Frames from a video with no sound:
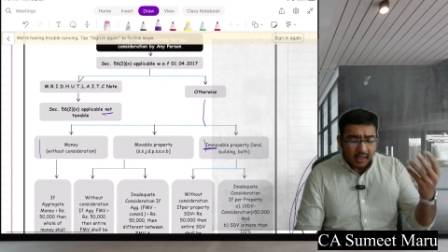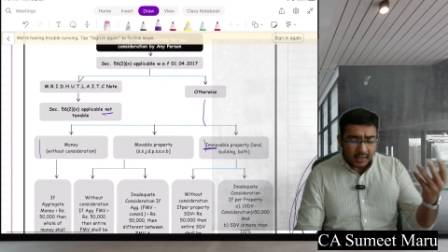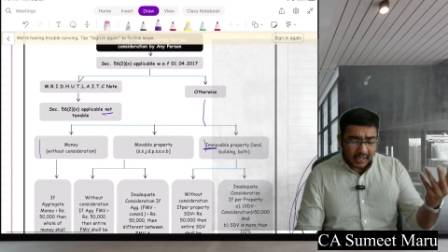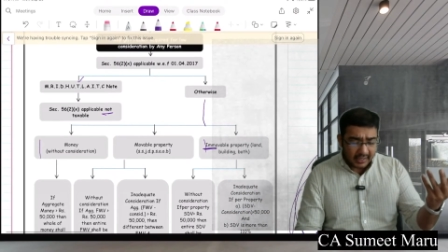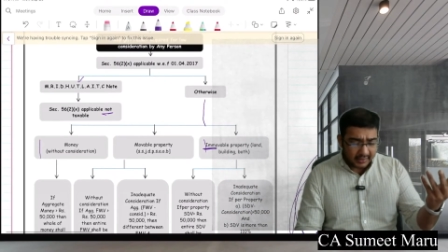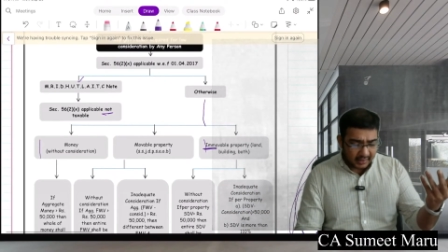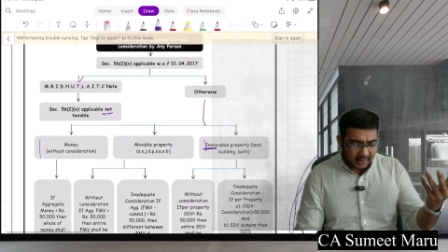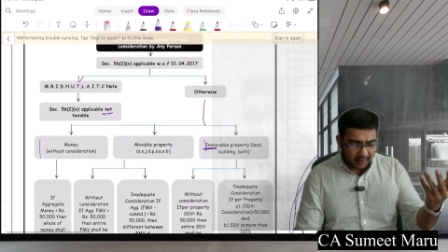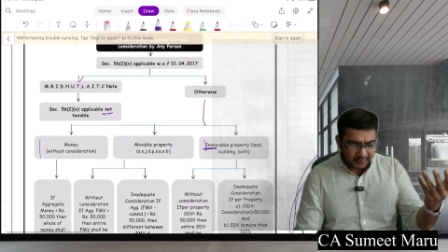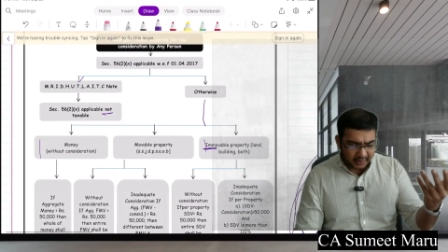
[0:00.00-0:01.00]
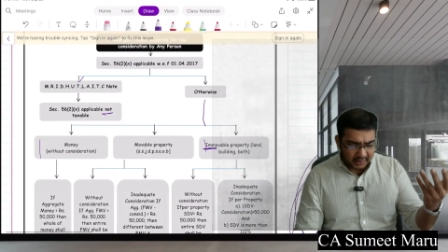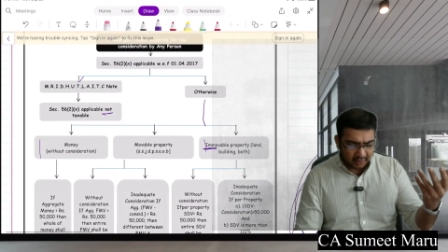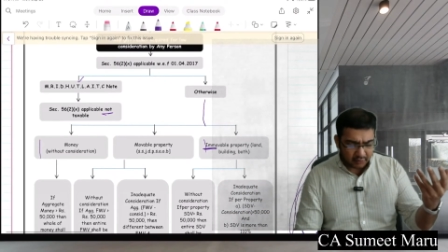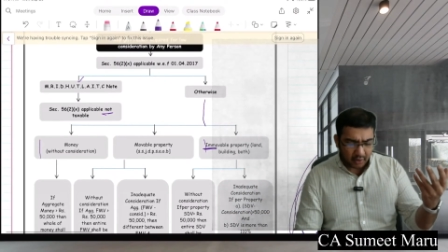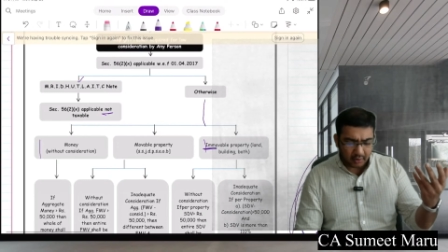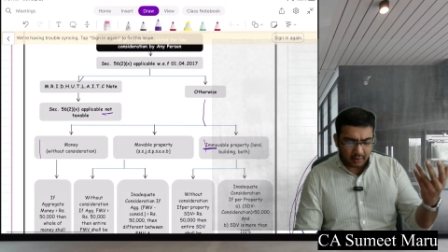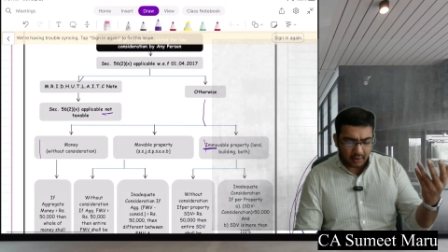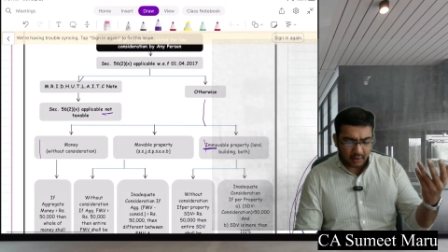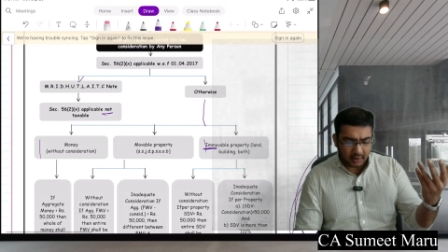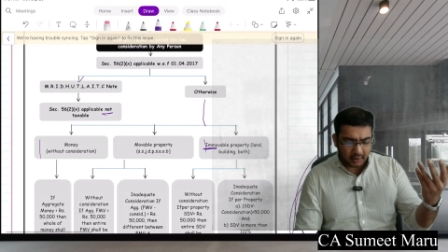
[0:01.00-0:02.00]
and thereafter there was
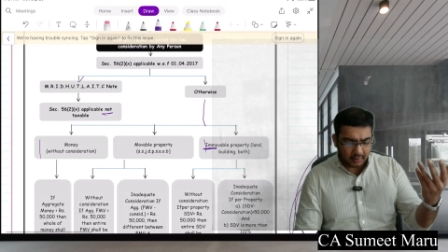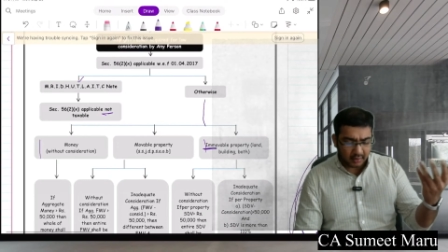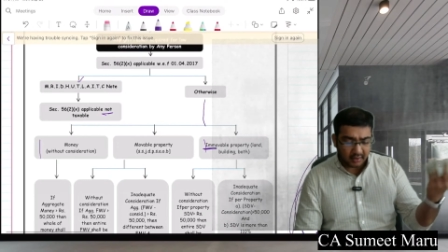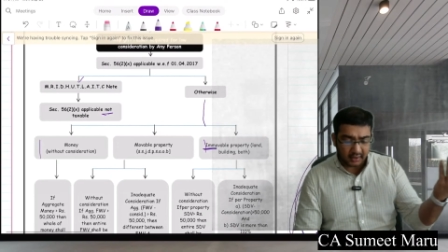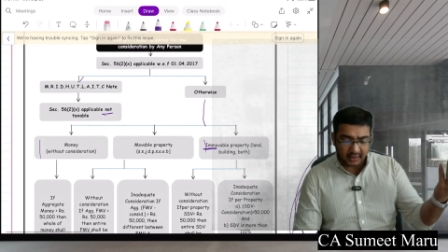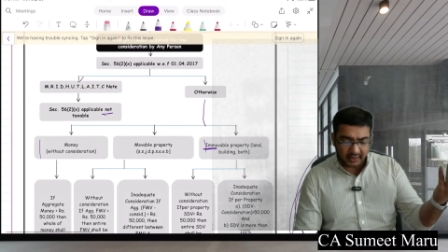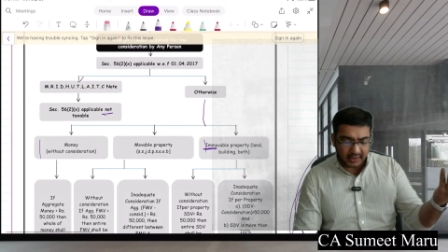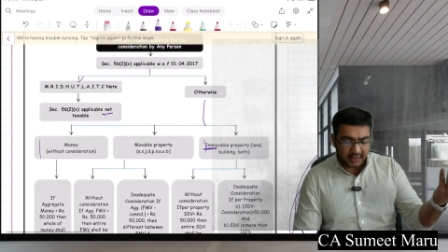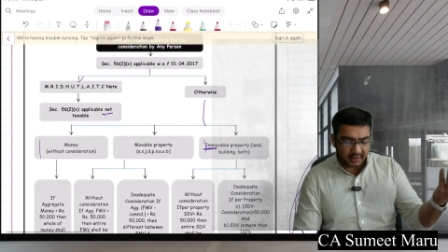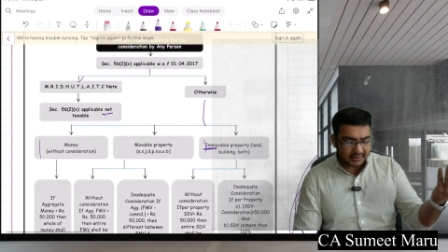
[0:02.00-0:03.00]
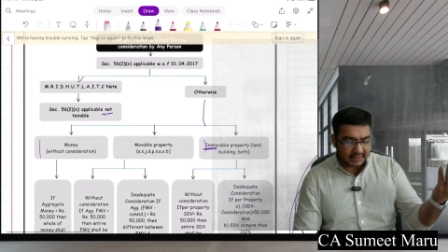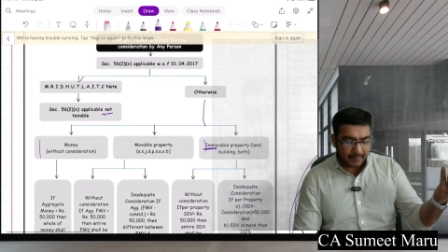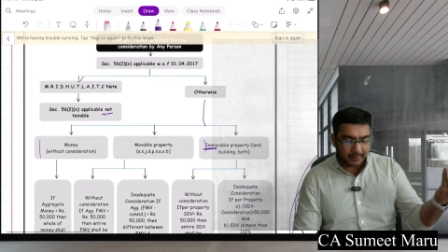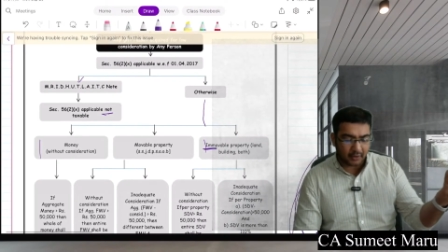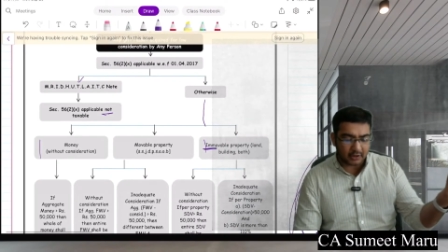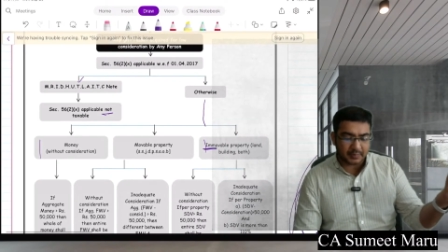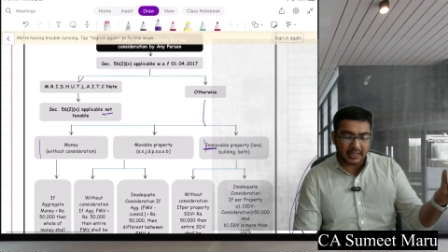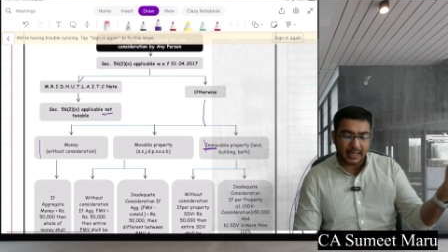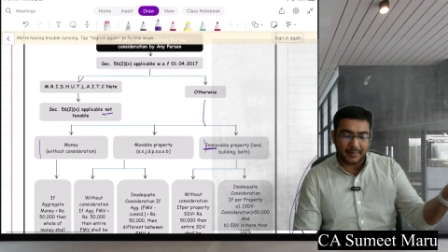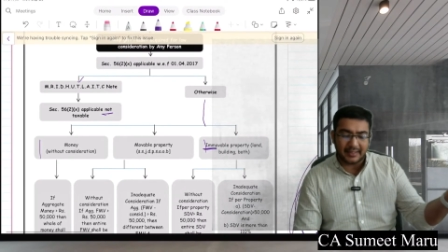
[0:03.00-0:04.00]
what T trust happen,
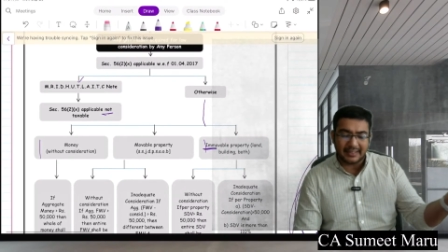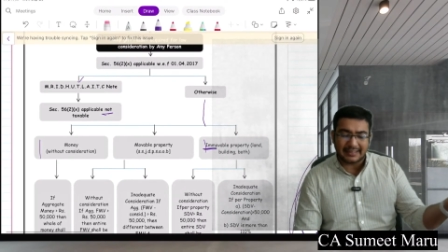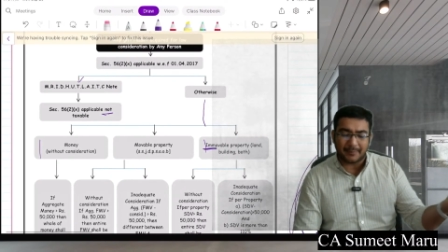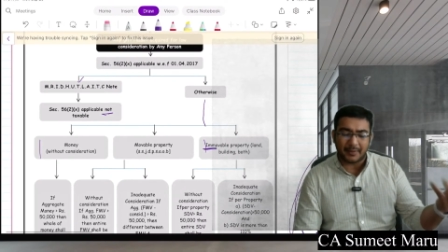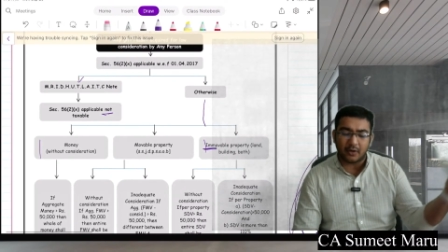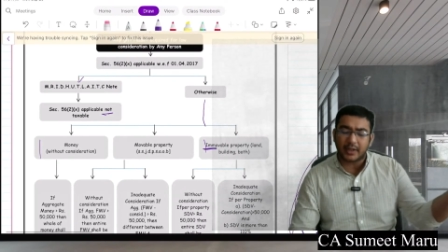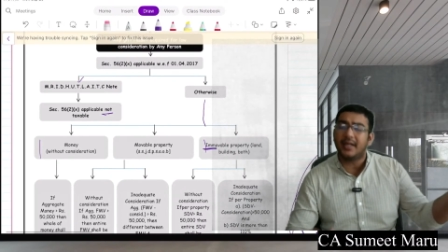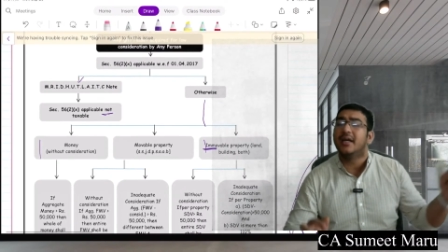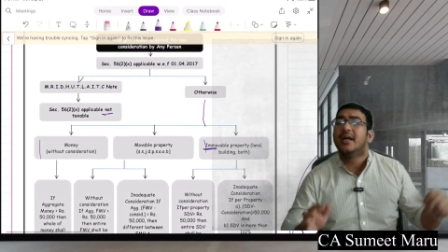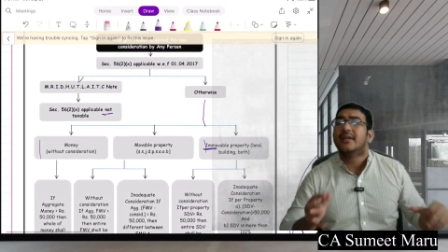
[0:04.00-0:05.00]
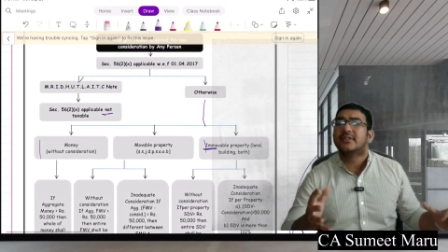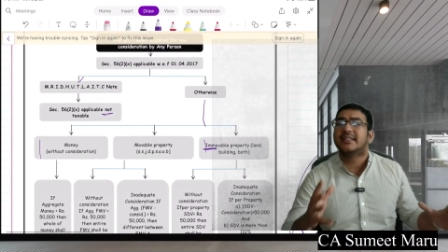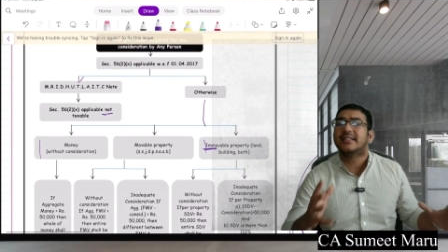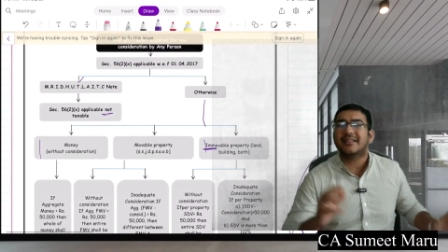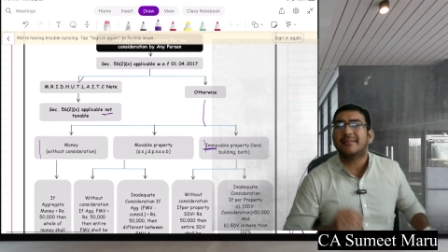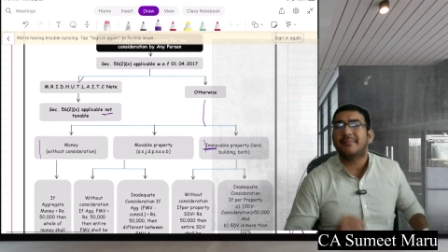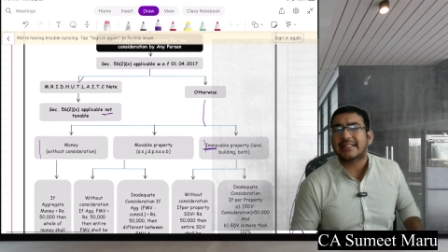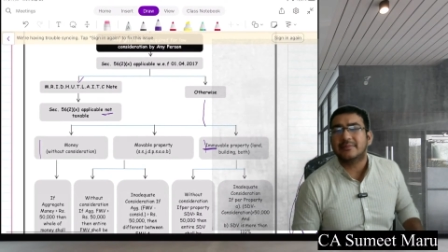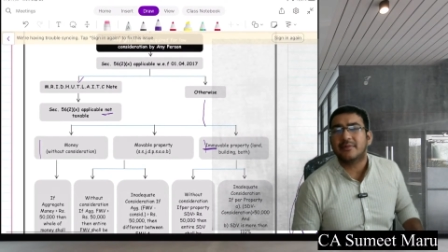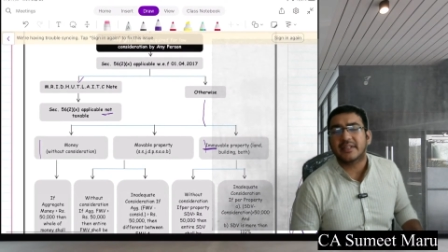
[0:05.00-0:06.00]
hospital happen, death happen. Okay, so these were the
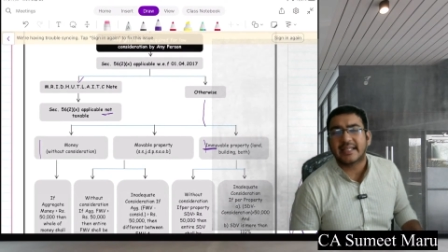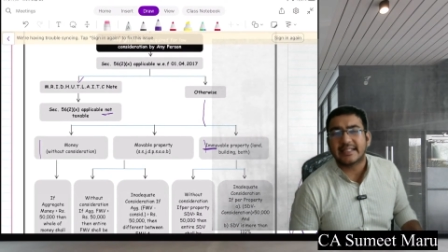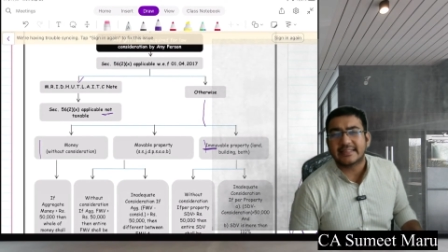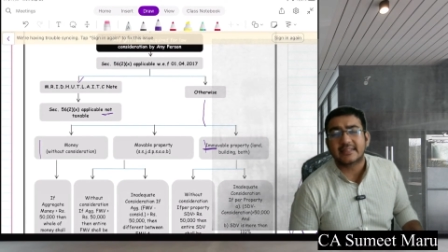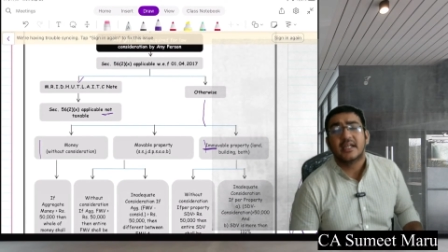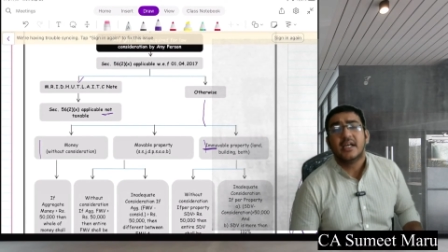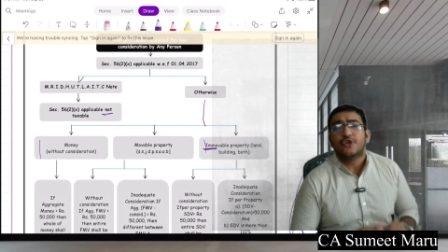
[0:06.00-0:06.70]
maximum of the cases.